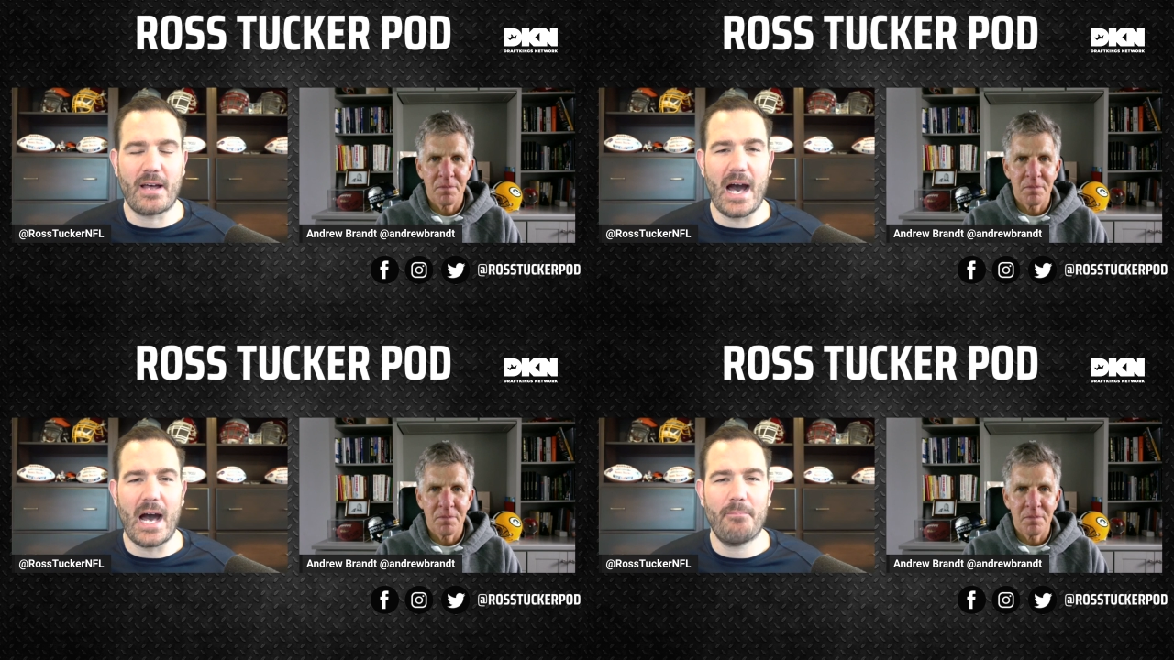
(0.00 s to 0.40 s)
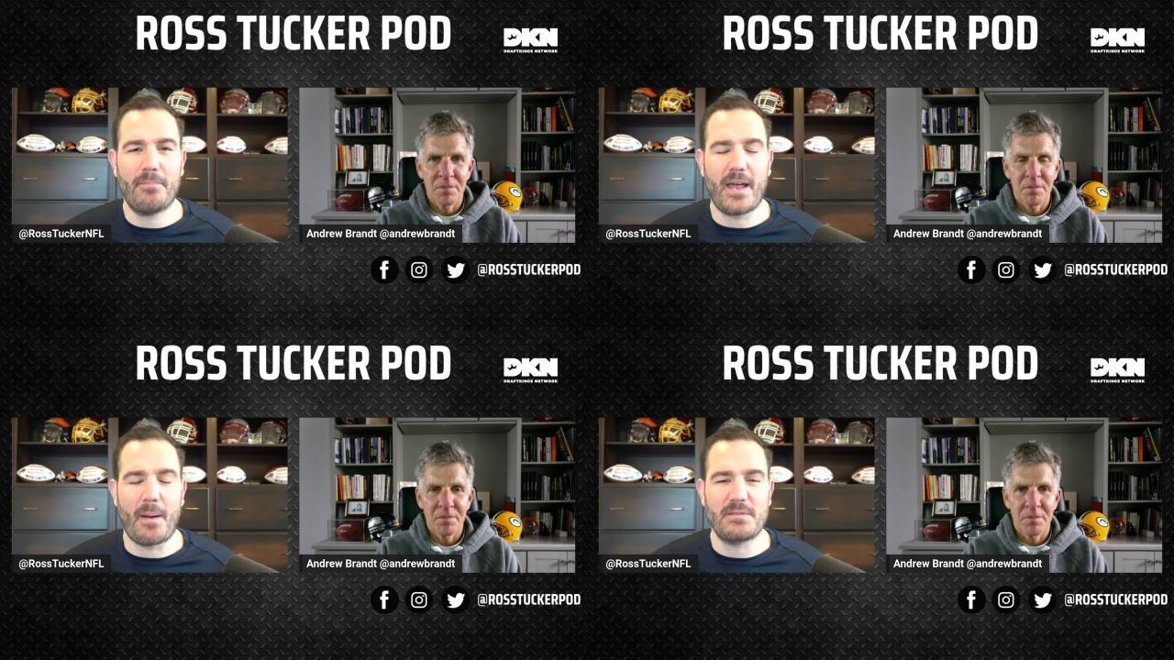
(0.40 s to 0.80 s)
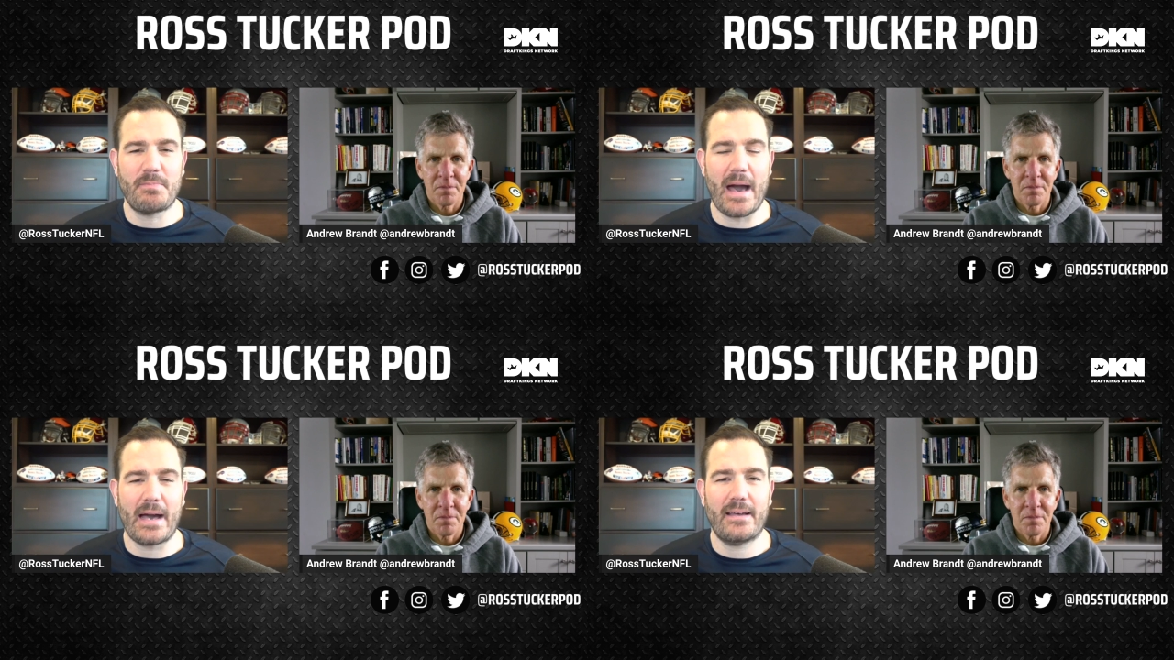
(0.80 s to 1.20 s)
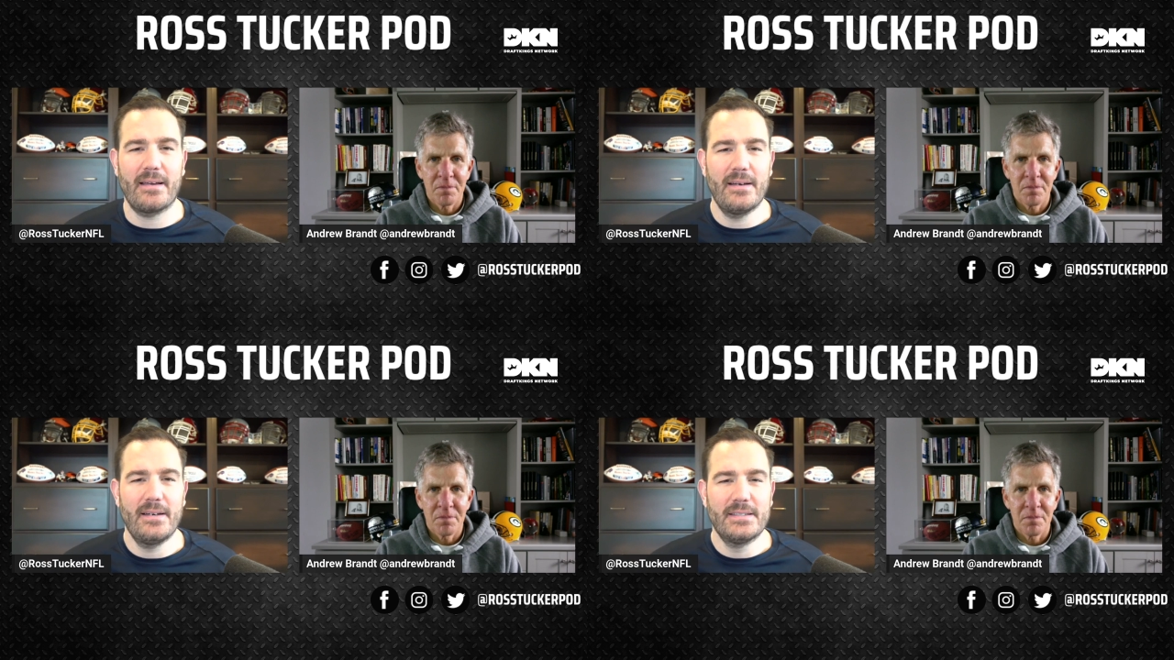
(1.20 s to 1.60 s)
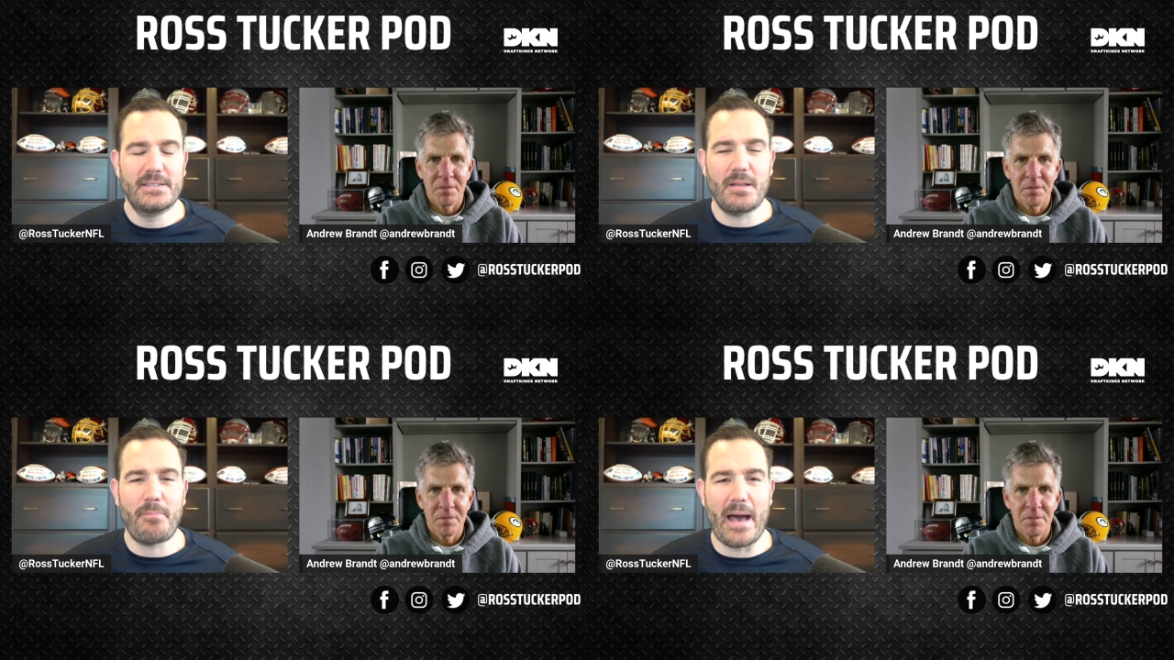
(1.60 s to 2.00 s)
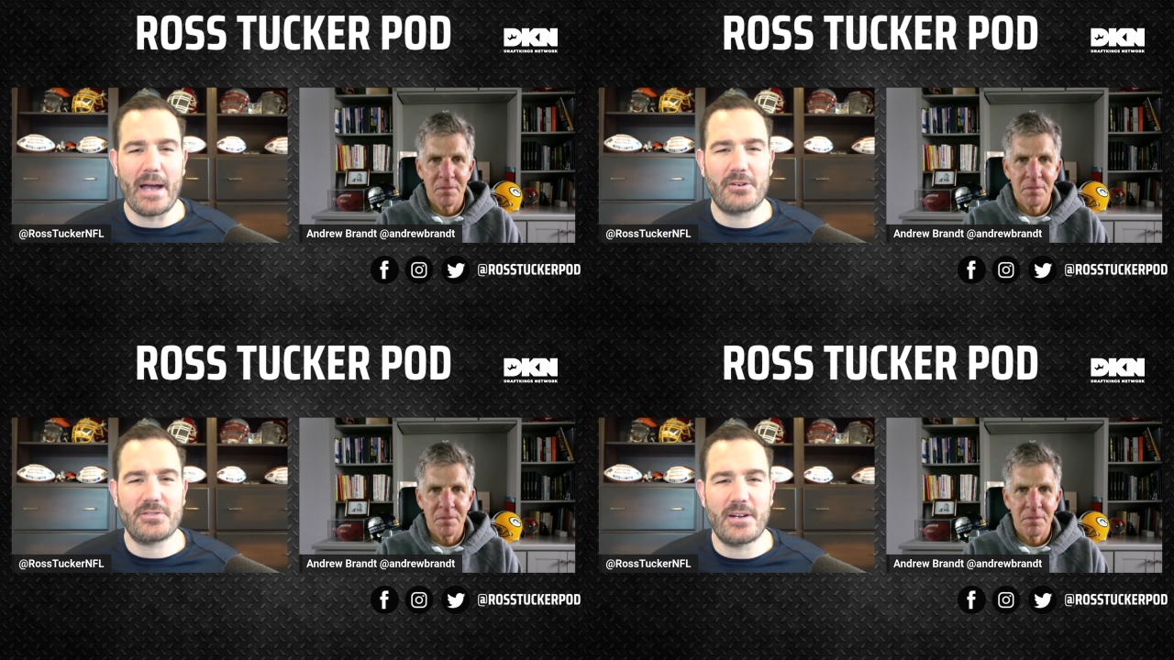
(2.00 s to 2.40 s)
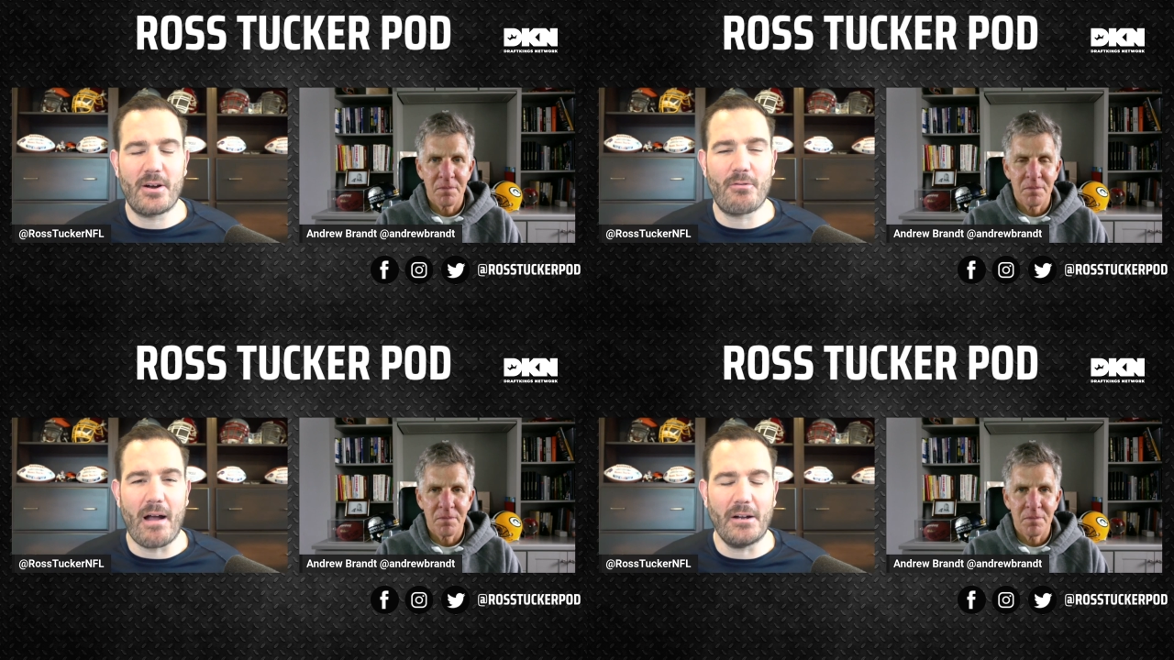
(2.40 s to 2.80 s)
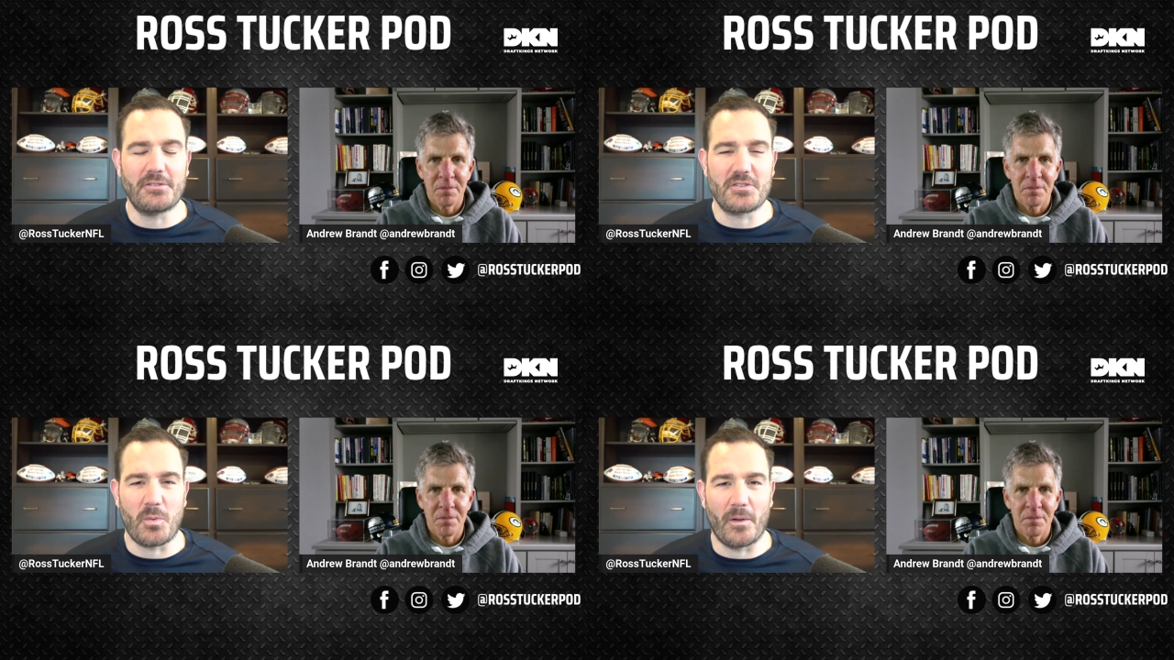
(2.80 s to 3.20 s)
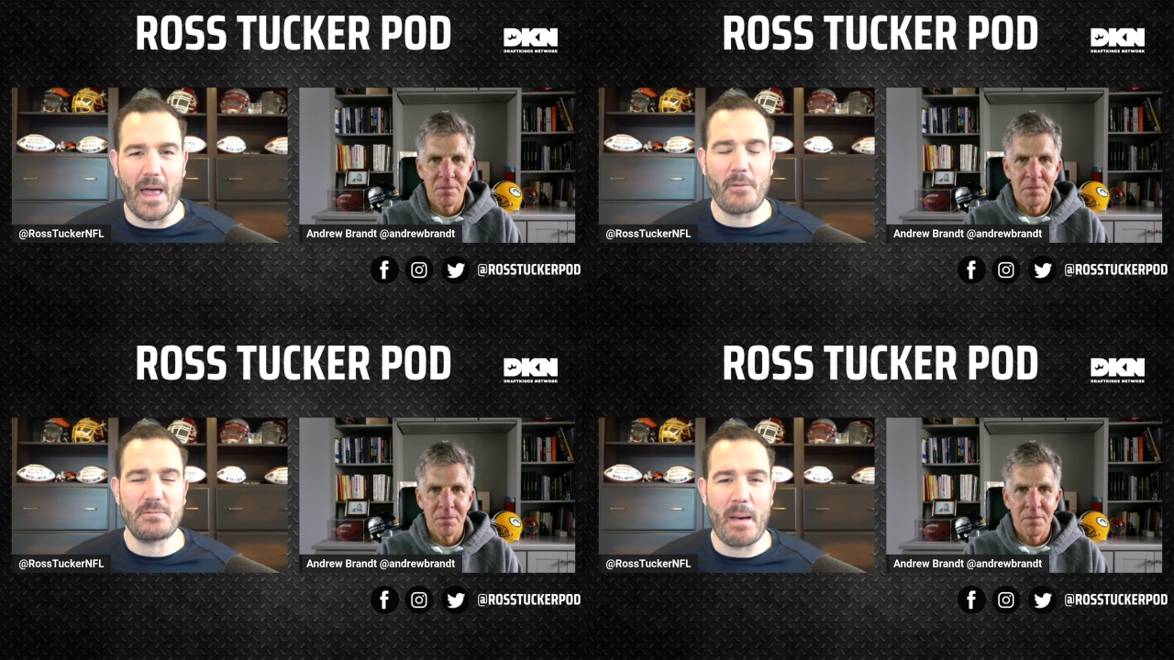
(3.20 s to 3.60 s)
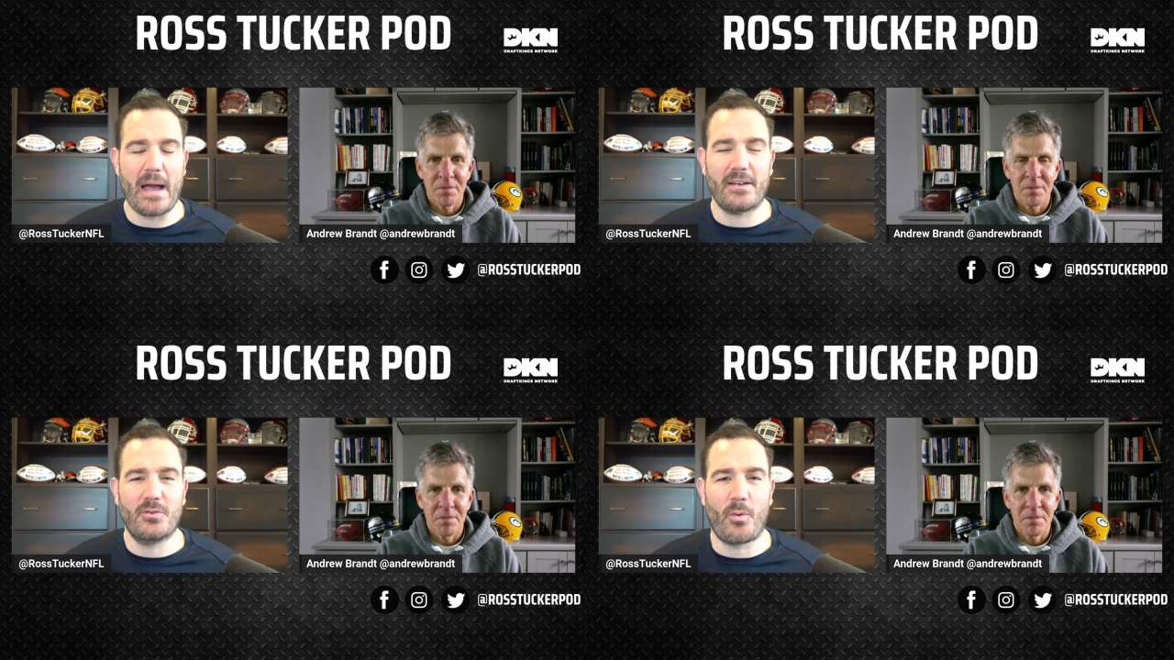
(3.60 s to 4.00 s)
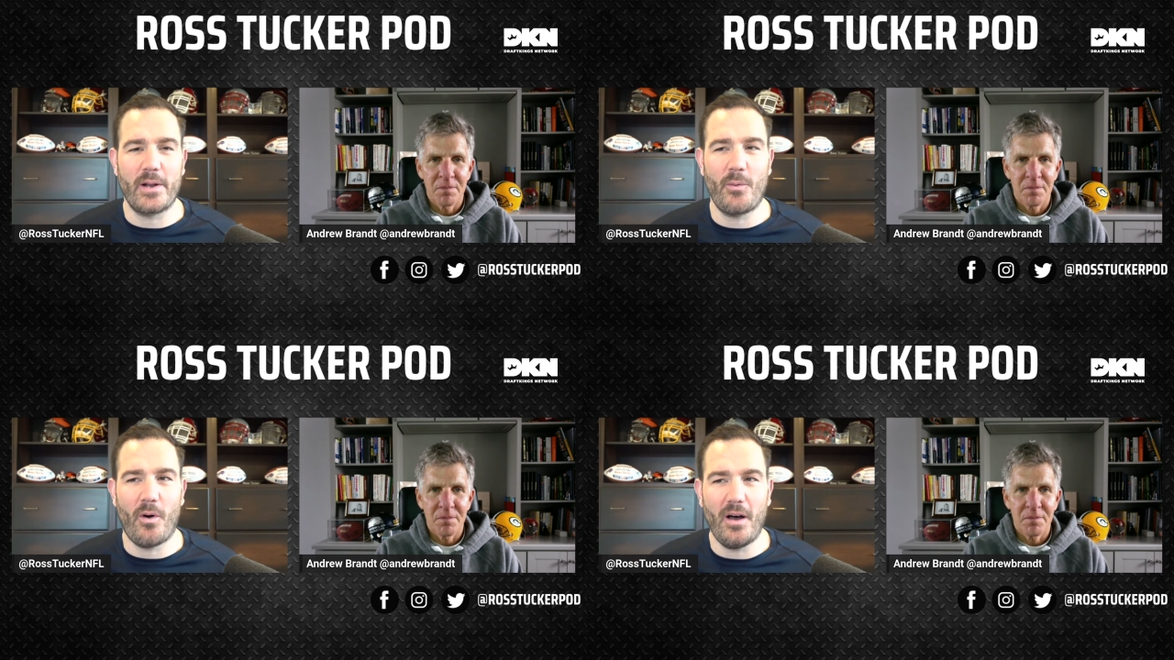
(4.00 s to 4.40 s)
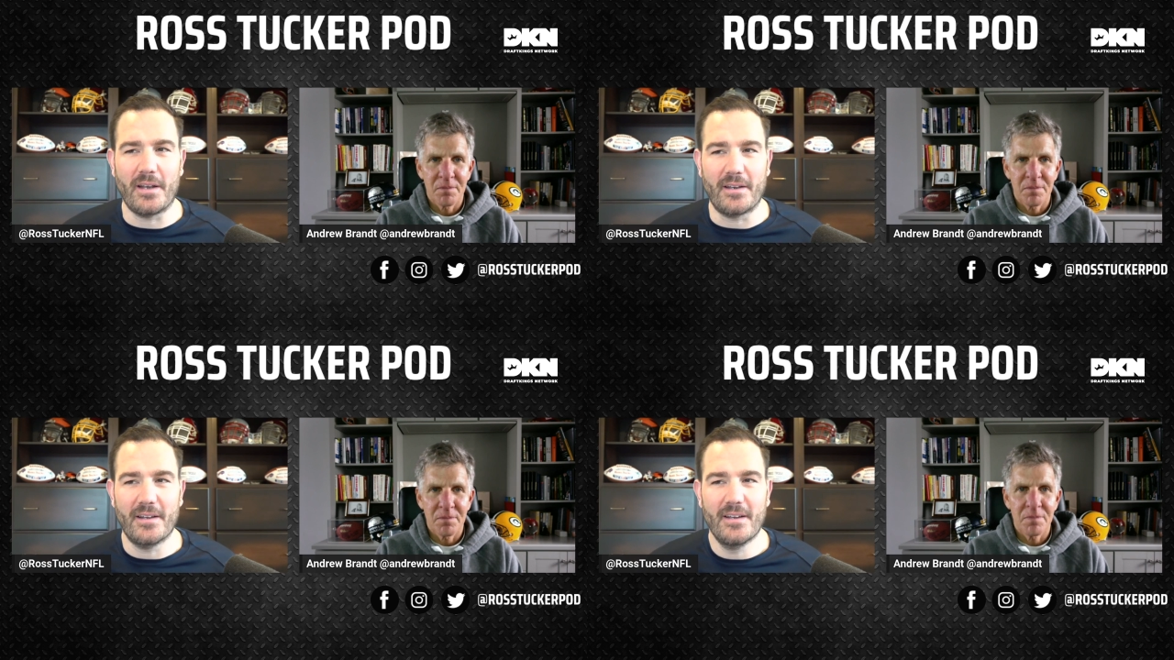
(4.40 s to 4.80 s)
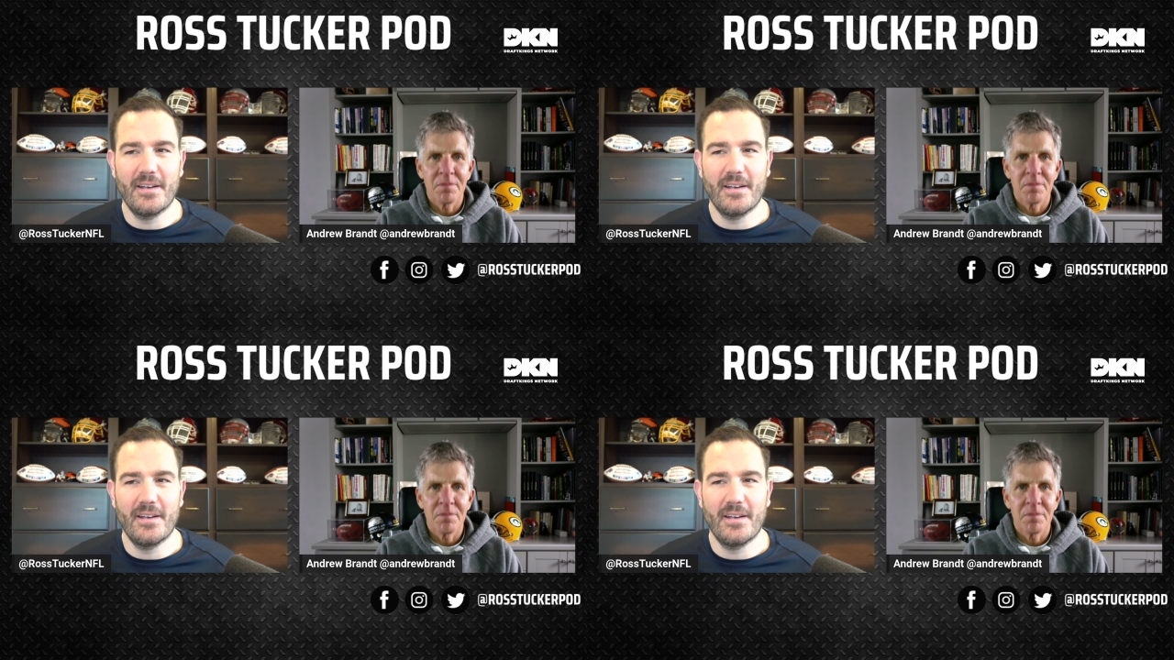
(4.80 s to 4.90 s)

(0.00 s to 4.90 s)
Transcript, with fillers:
Speaker 1: Cobb comes back to the Packers, and Aaron Rodgers will. That was back in 21.